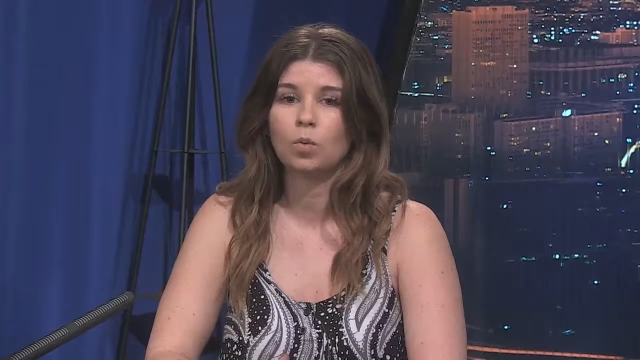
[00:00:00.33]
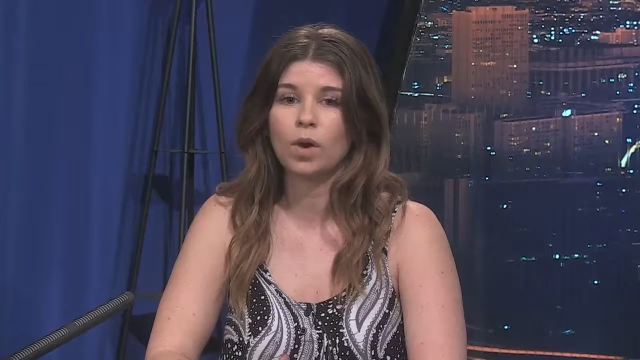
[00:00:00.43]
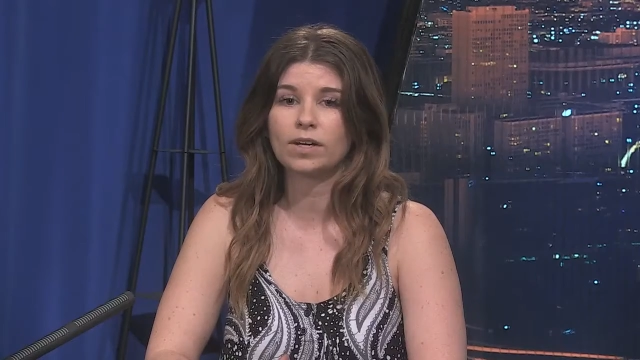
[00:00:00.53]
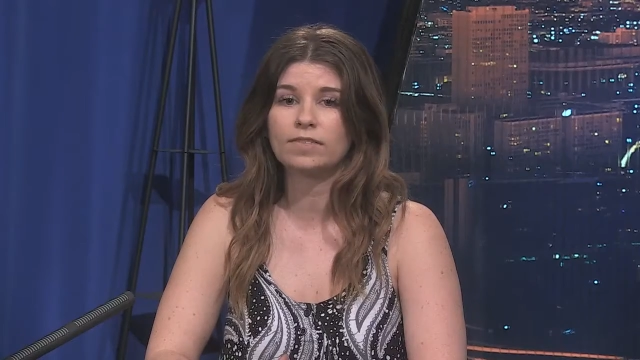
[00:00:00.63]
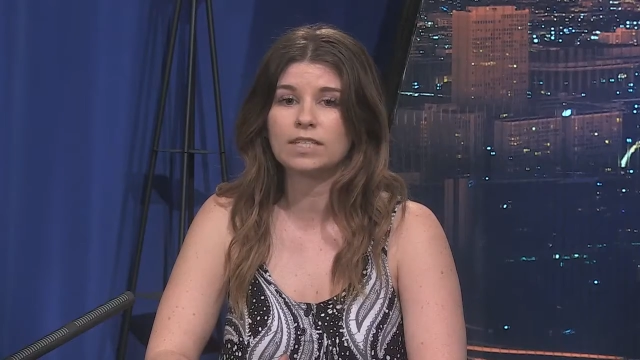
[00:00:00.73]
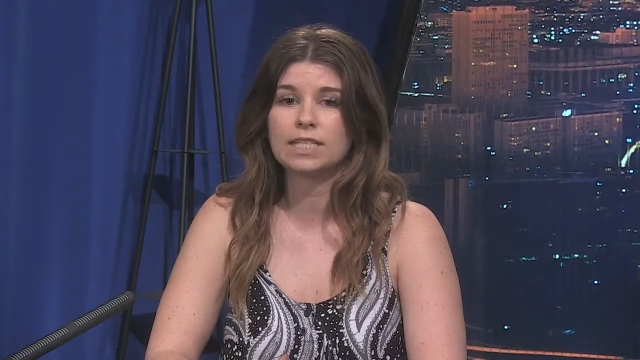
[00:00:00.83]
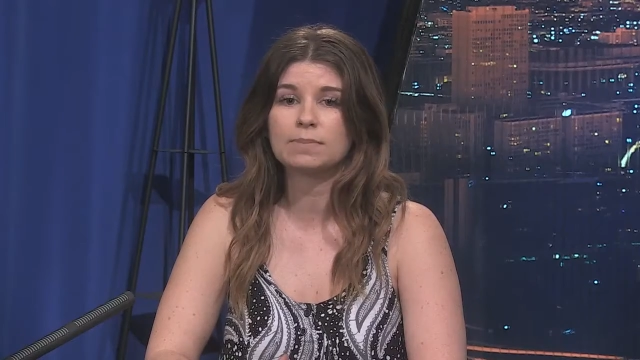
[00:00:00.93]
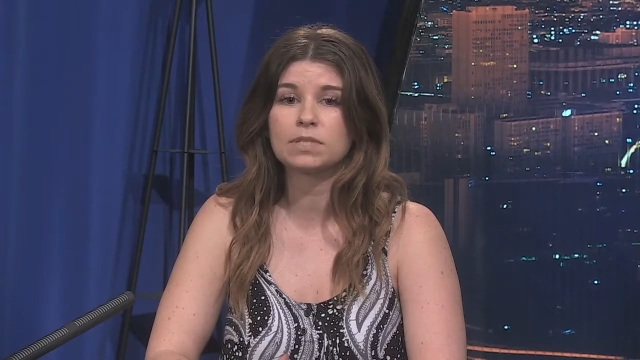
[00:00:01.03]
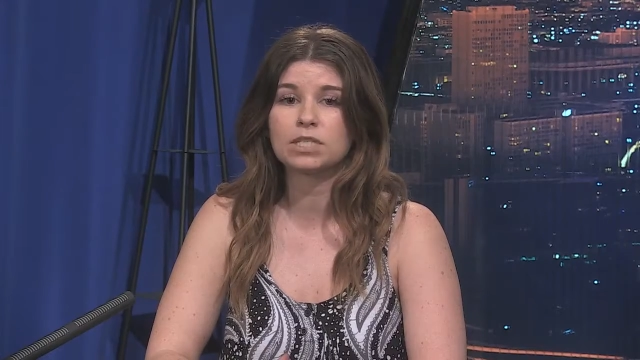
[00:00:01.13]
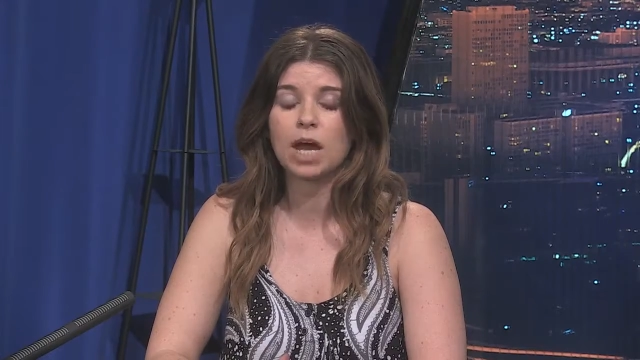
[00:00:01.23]
One of the
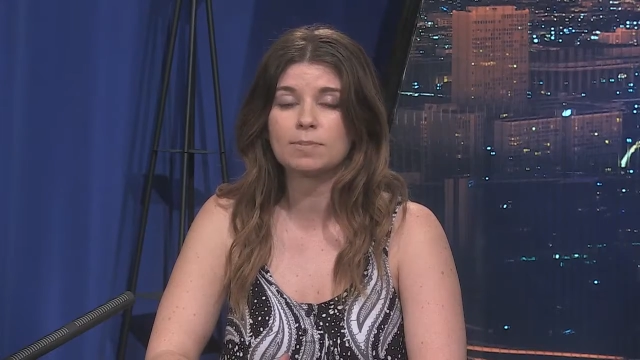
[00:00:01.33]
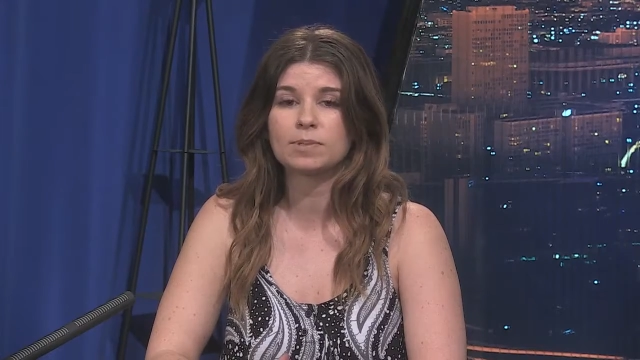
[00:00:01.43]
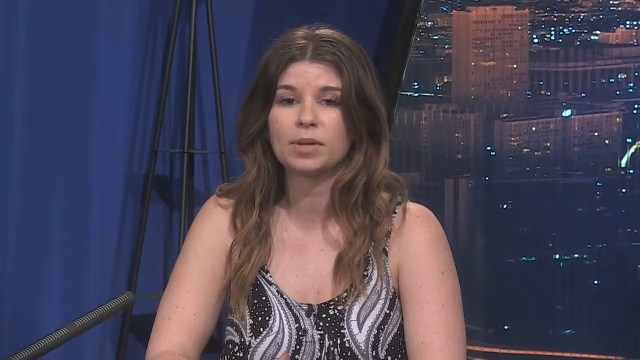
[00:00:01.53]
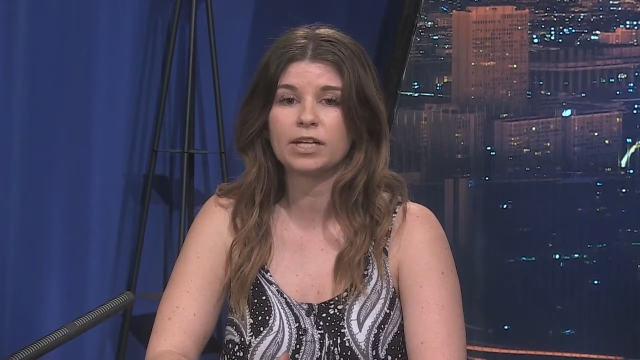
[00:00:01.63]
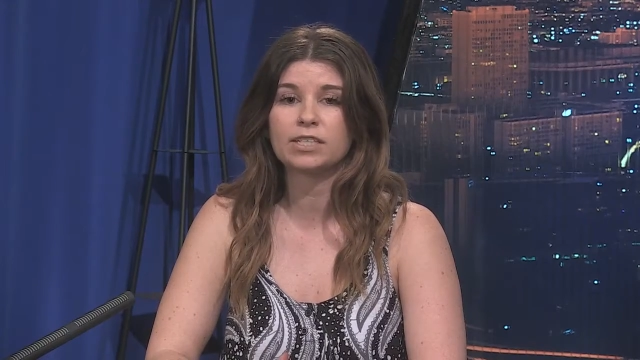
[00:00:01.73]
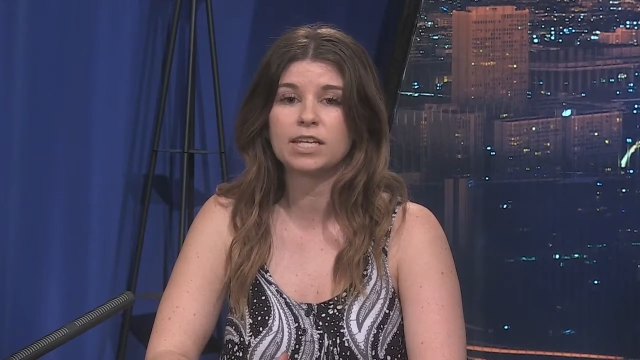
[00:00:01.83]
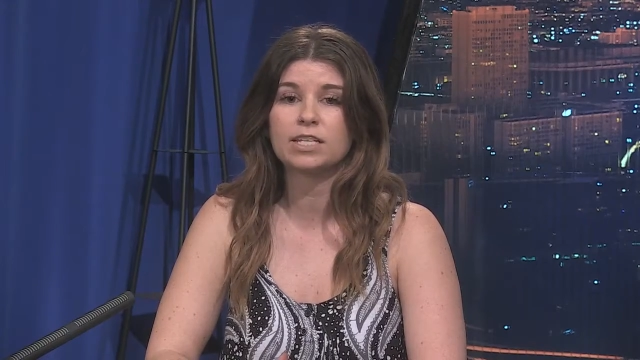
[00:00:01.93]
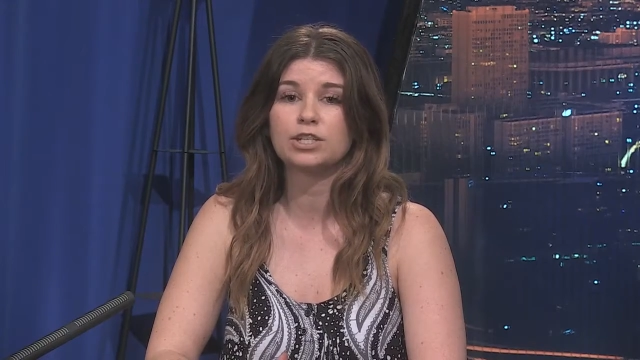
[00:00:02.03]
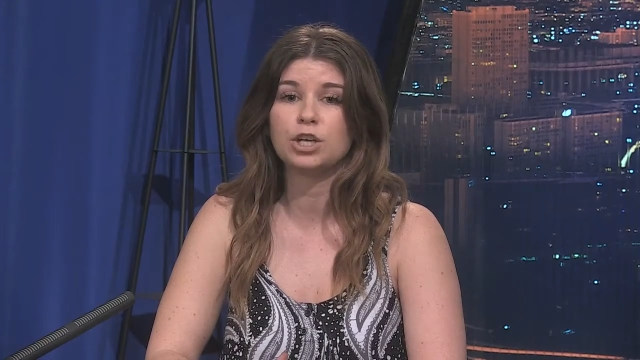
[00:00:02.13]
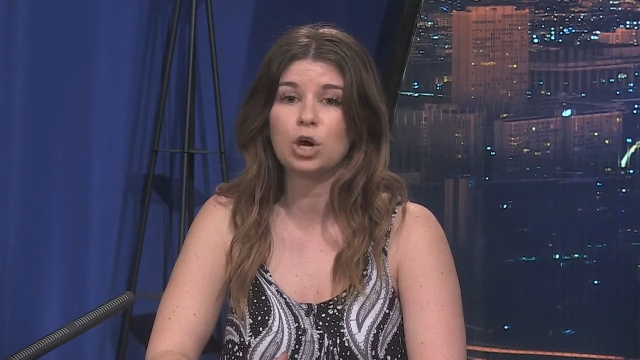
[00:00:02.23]
team's top players
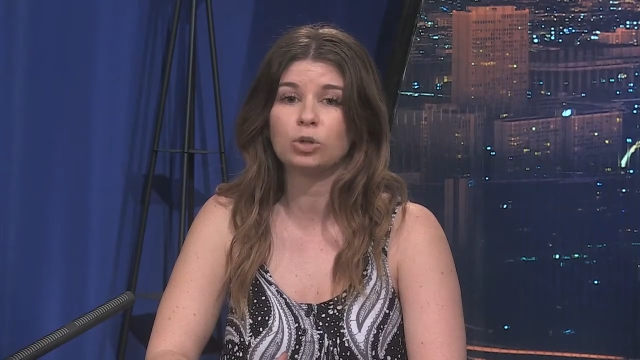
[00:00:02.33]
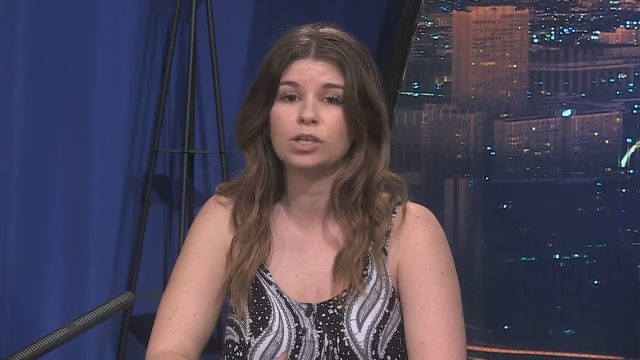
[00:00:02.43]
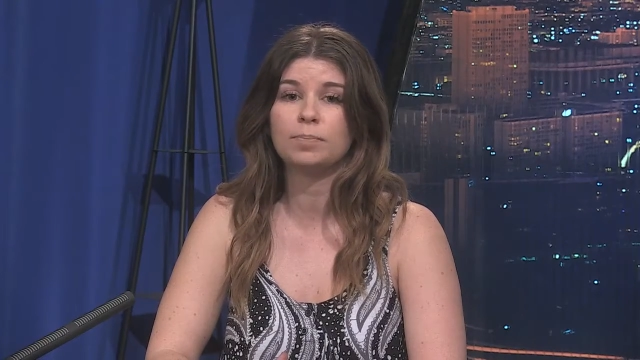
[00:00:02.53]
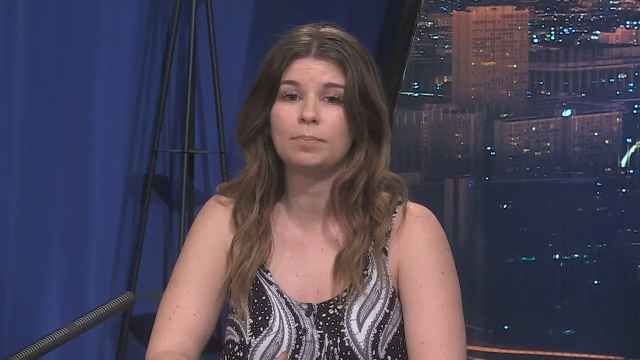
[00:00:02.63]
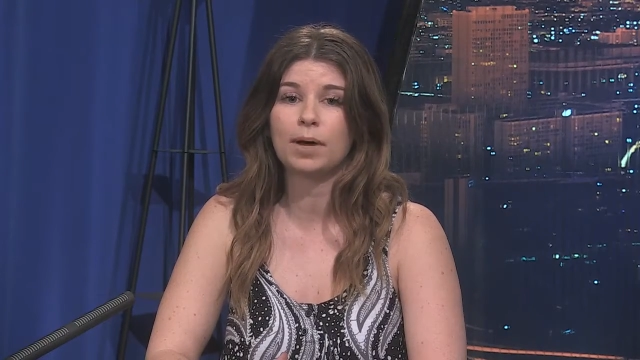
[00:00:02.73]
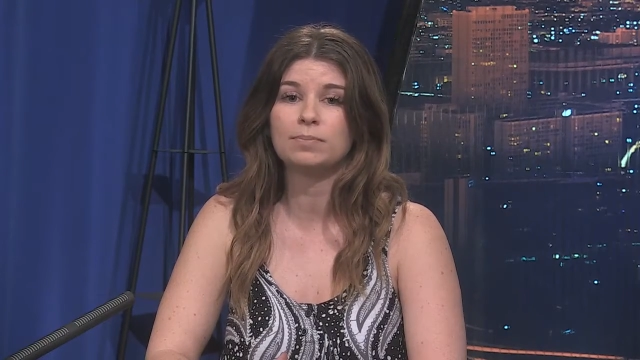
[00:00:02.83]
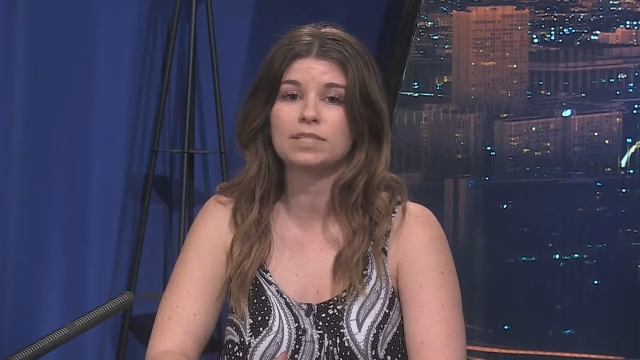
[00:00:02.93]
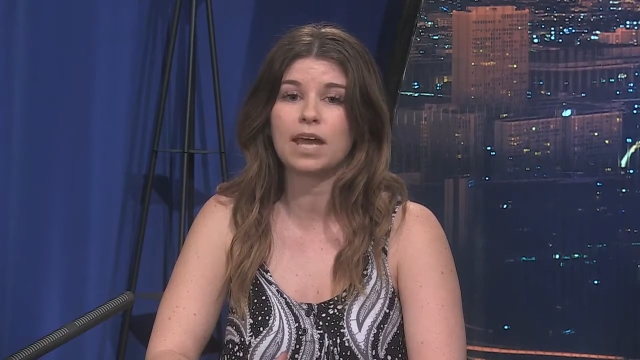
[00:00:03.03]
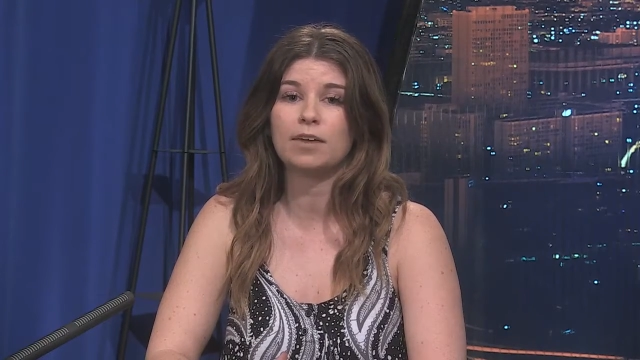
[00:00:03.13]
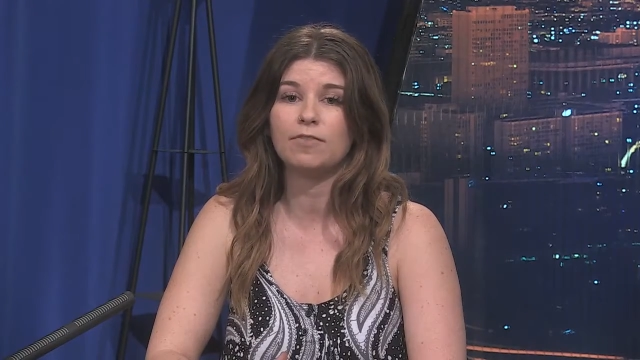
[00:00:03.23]
is Nolan
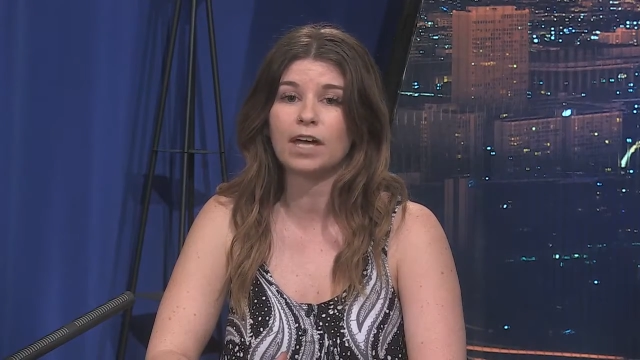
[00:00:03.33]
Bumstead.